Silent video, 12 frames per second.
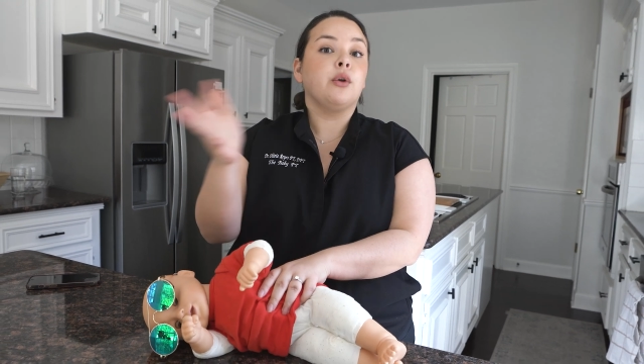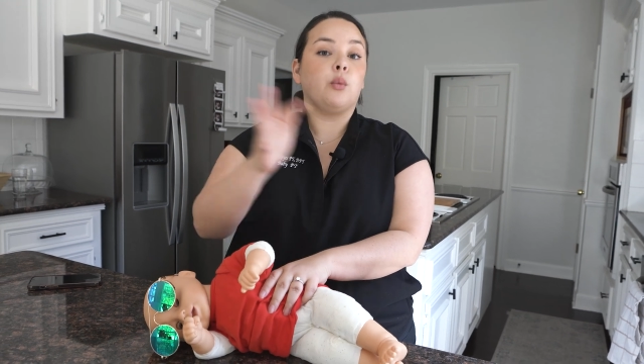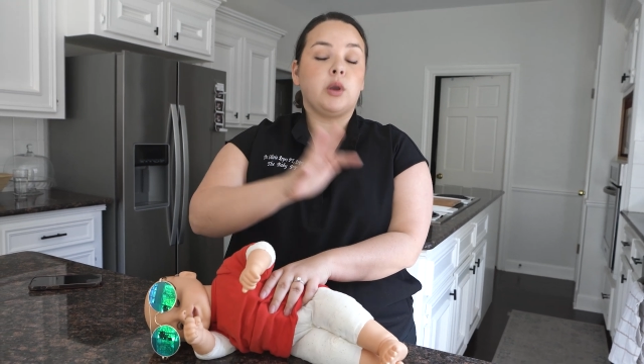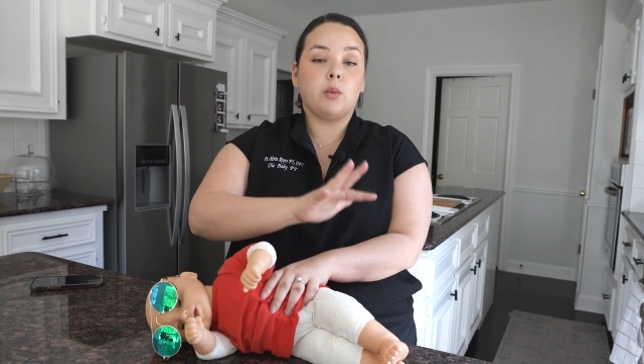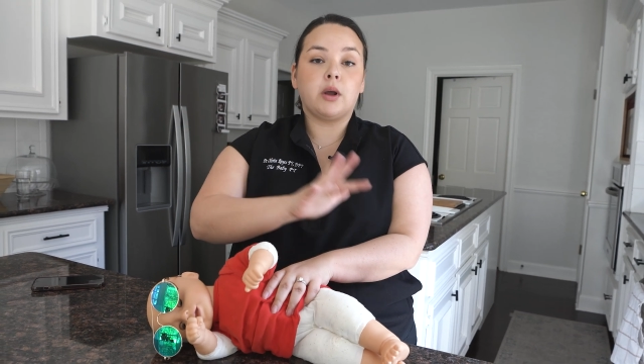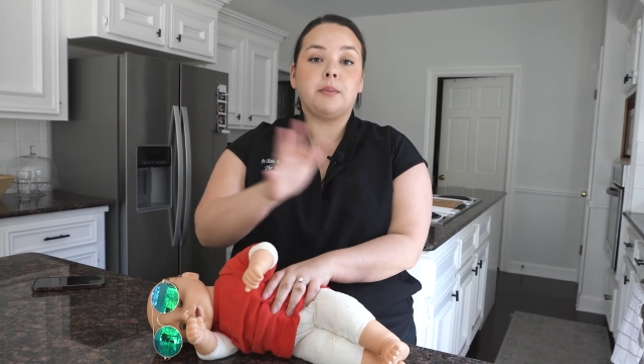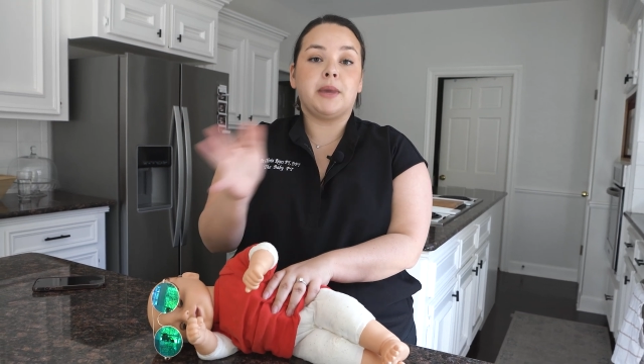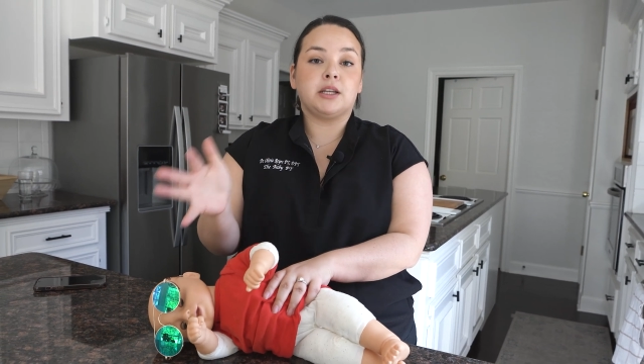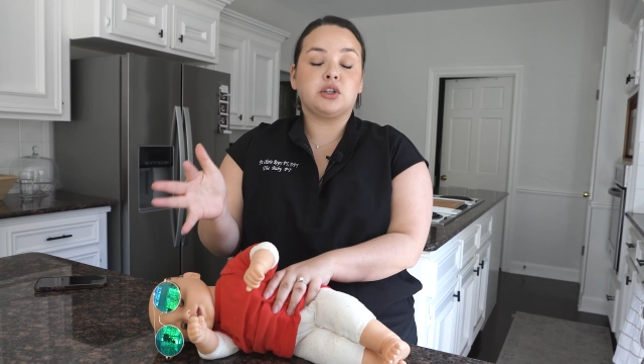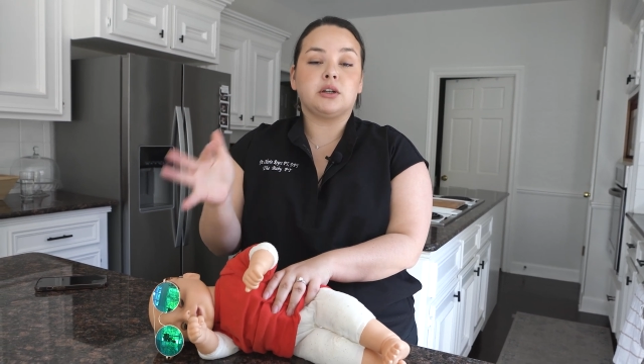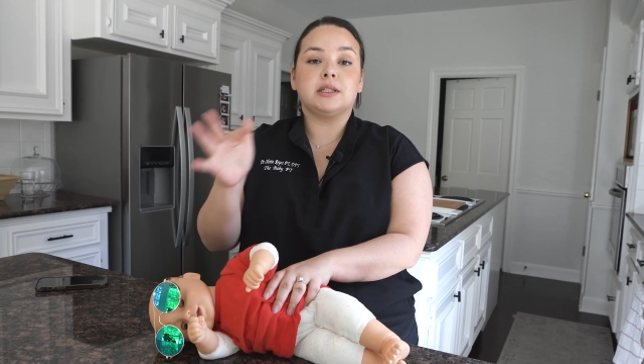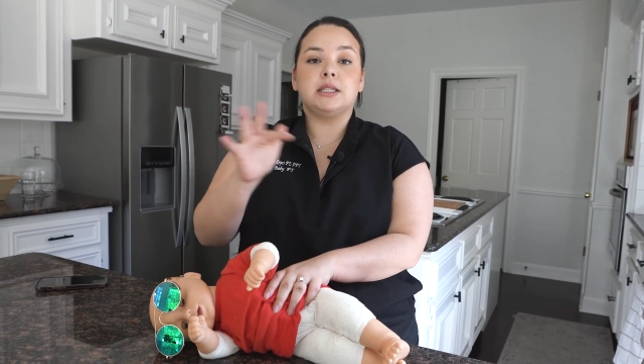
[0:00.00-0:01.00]
We want to make
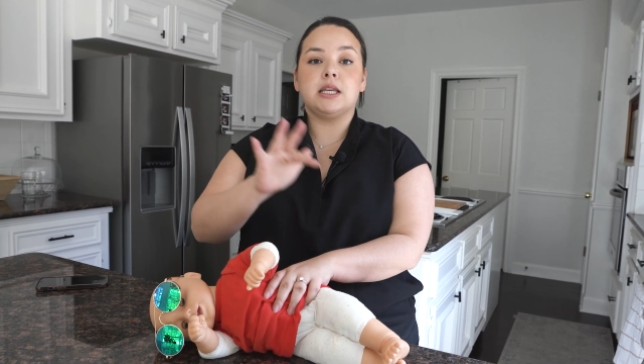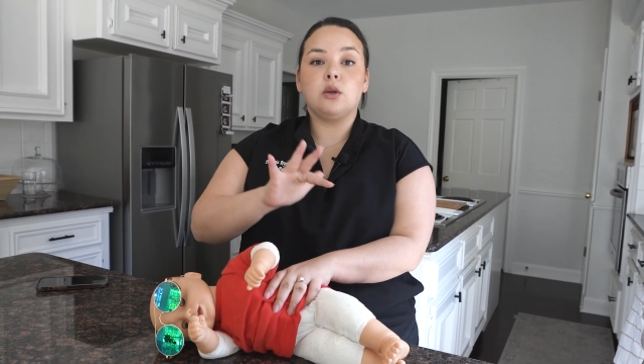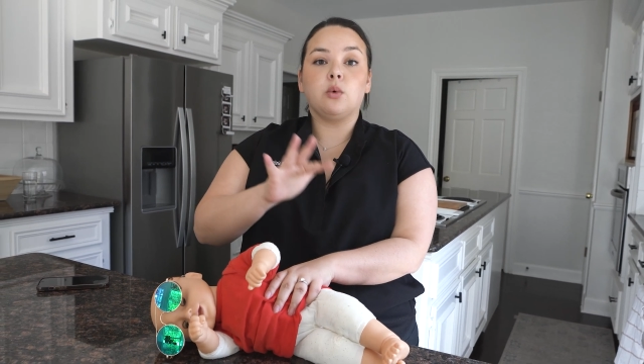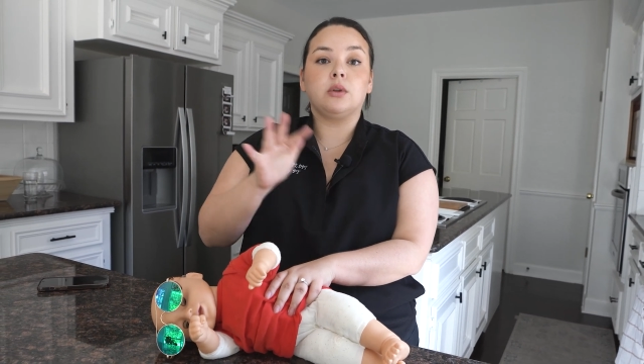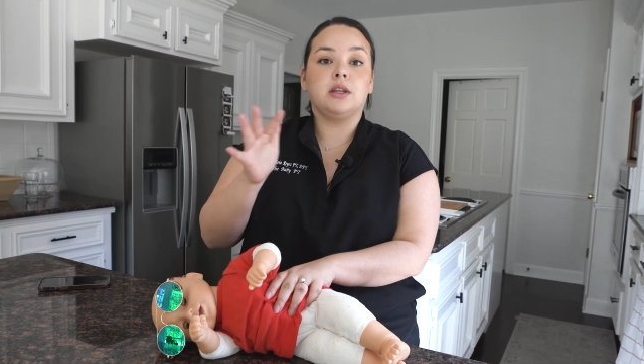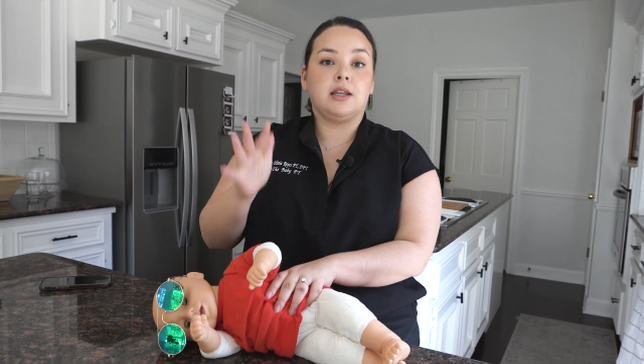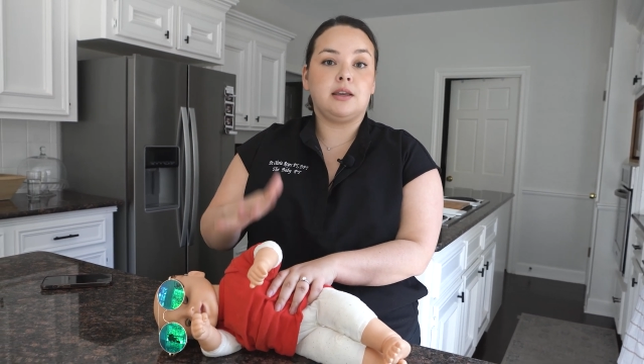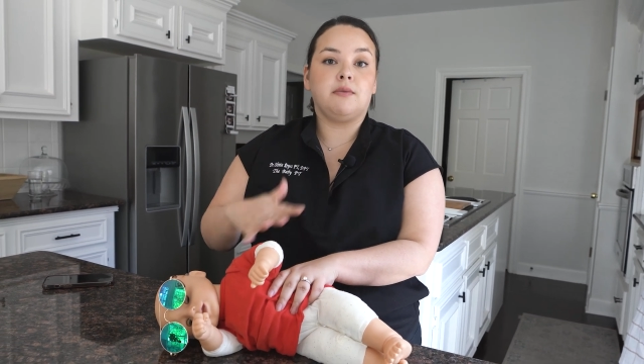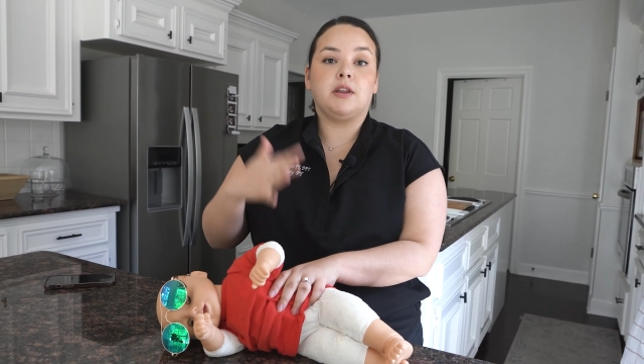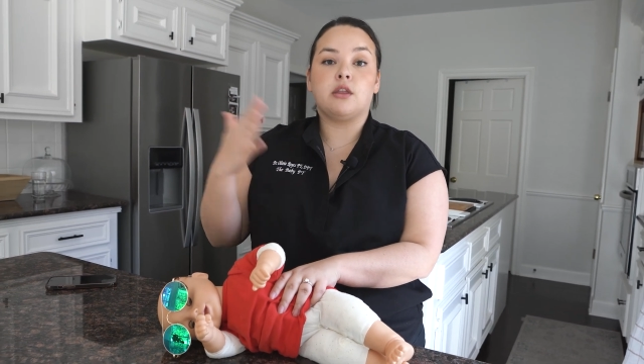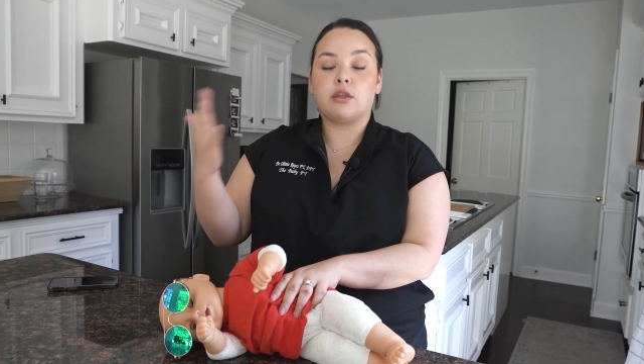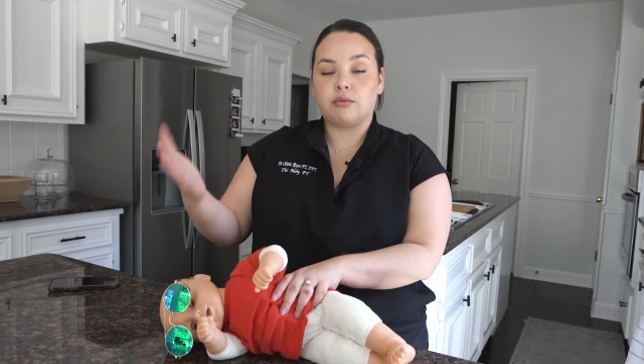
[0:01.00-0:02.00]
sure it's equal and
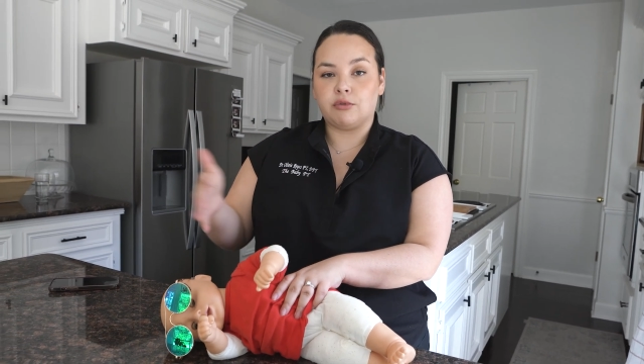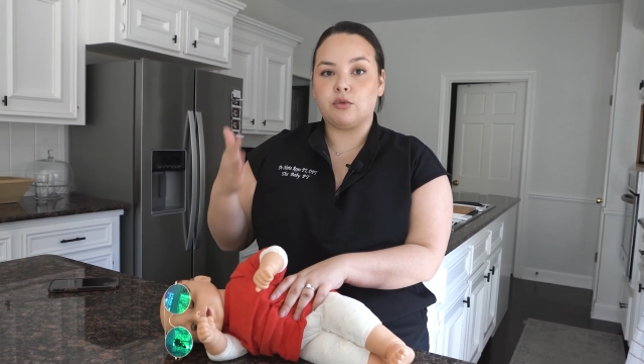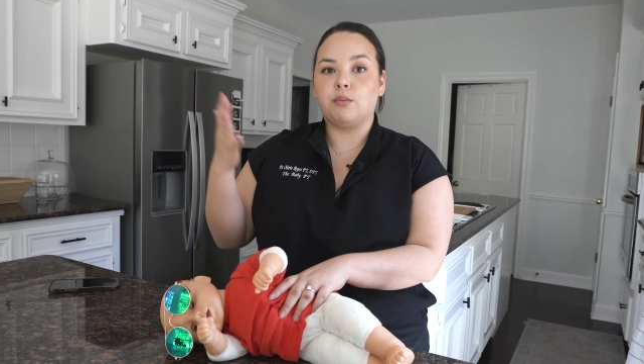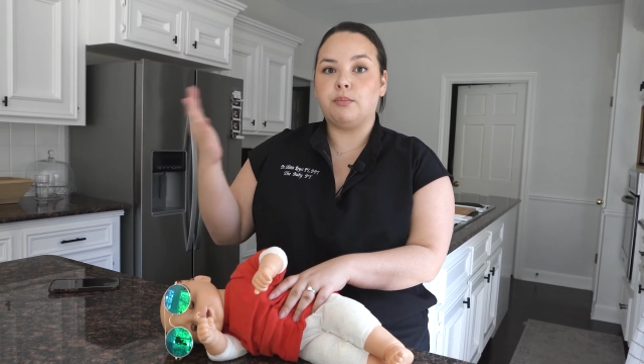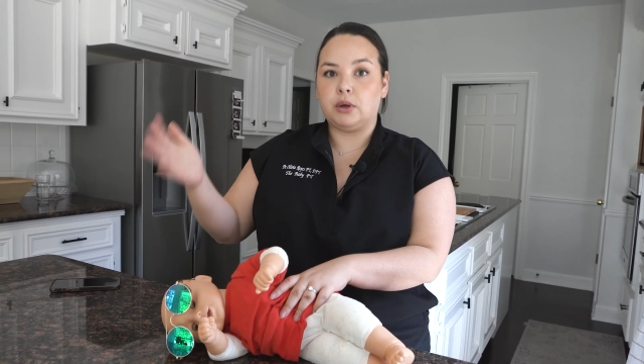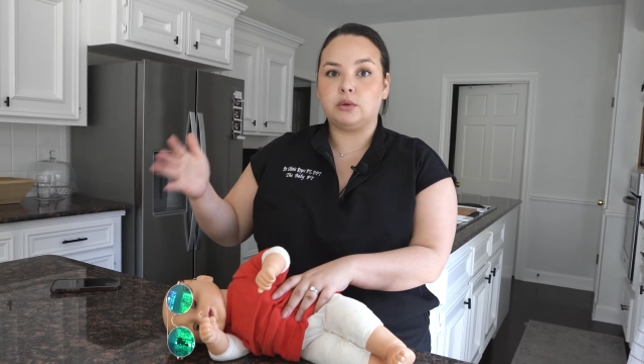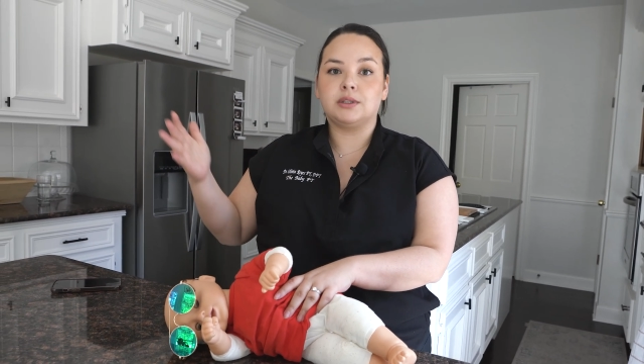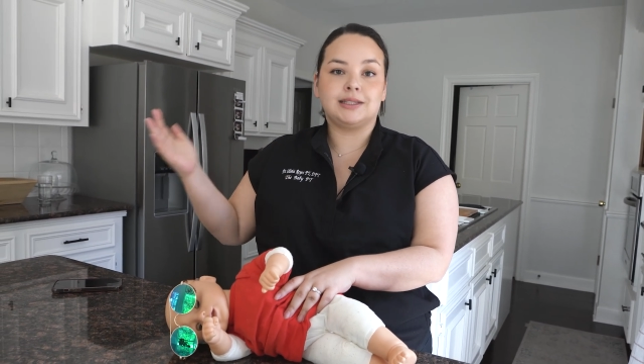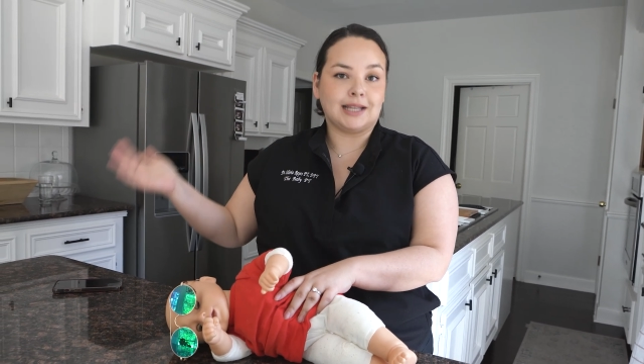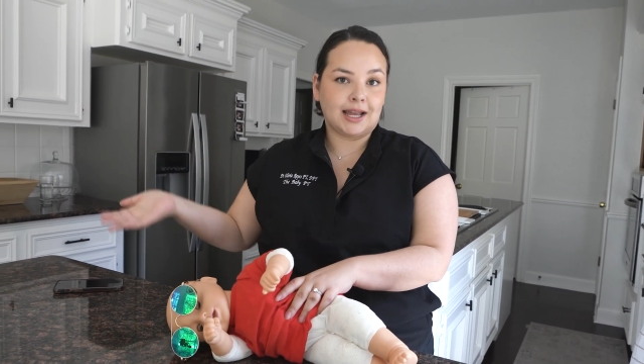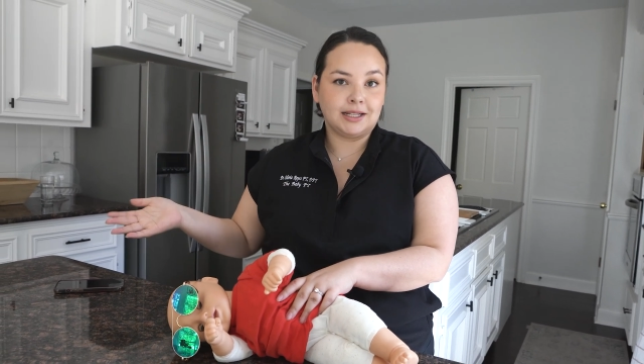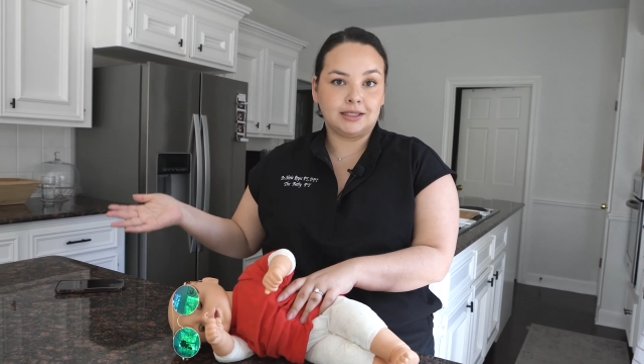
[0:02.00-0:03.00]
even through both
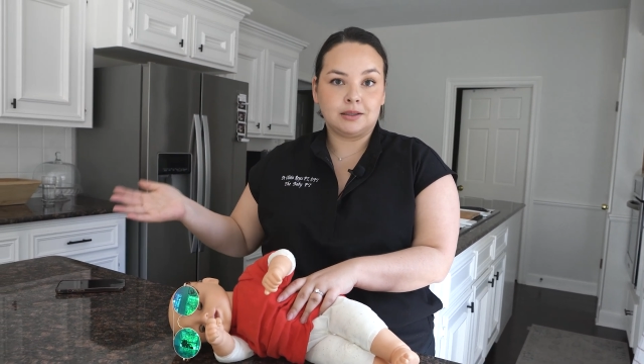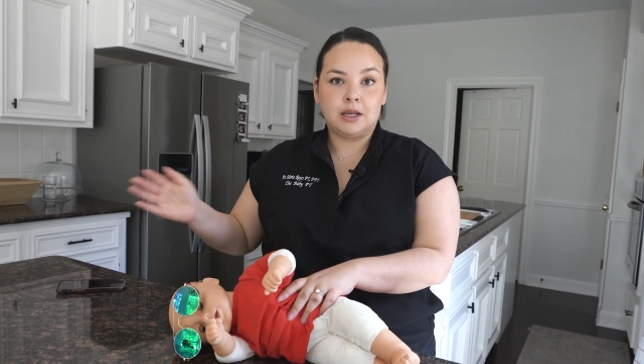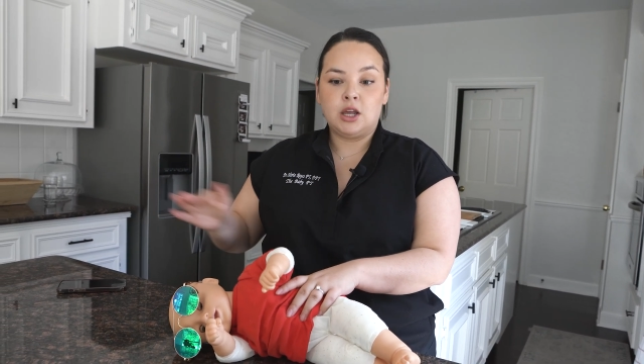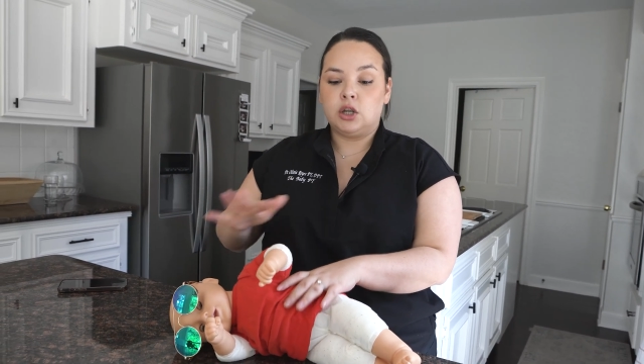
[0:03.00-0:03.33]
sides.